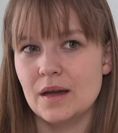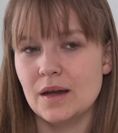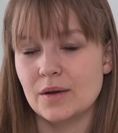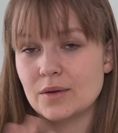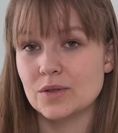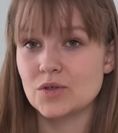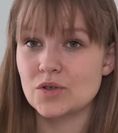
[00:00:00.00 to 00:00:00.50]

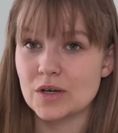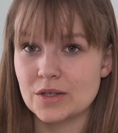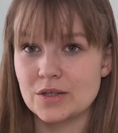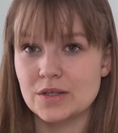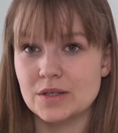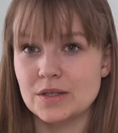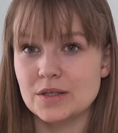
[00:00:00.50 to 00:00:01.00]

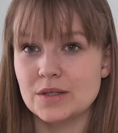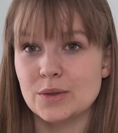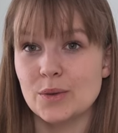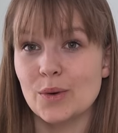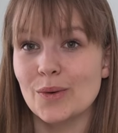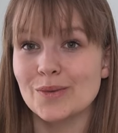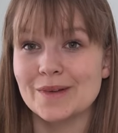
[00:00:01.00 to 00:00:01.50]
constructed, you
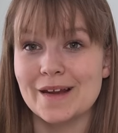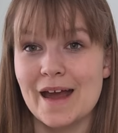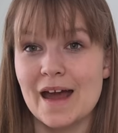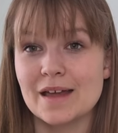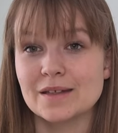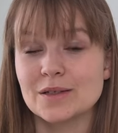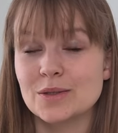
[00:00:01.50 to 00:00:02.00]
only
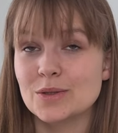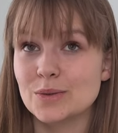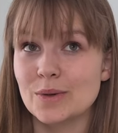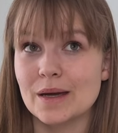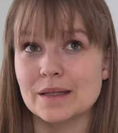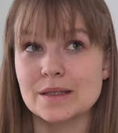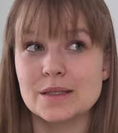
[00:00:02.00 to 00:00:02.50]
had 2
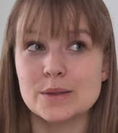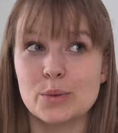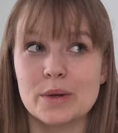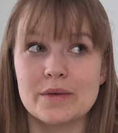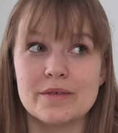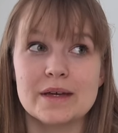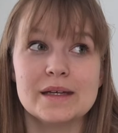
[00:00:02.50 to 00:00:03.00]
ends to
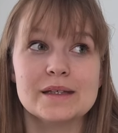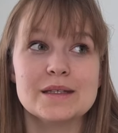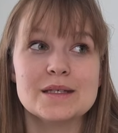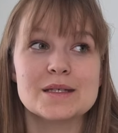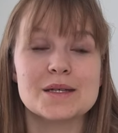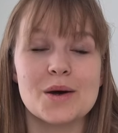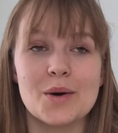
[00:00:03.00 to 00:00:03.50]
weave in,
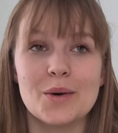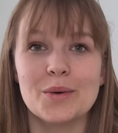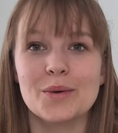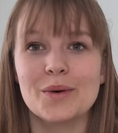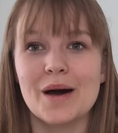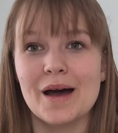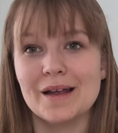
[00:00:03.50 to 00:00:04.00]

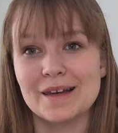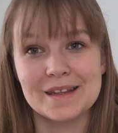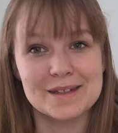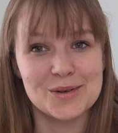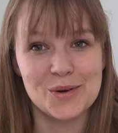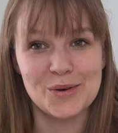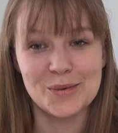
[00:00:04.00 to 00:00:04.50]
so I let
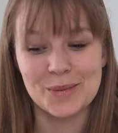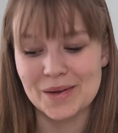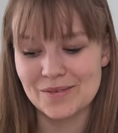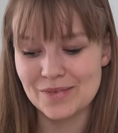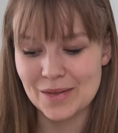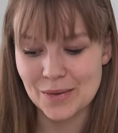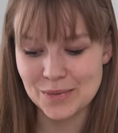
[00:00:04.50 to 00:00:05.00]
her
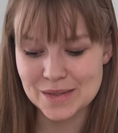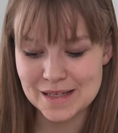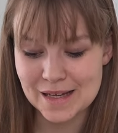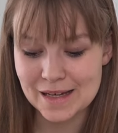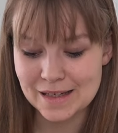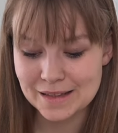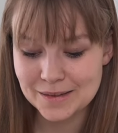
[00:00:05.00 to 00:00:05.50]
weave those
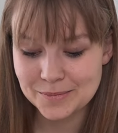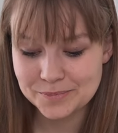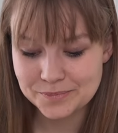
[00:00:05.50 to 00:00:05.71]
in